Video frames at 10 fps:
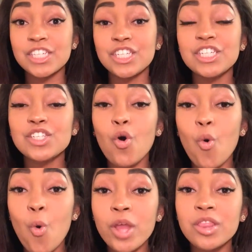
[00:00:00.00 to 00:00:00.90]
she's
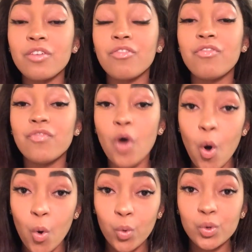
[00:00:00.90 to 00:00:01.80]
on the
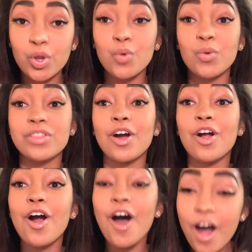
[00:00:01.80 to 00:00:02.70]
phone with
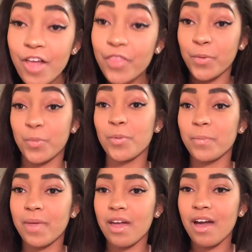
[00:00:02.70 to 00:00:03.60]
our other
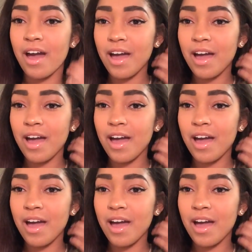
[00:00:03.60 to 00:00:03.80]
roommate.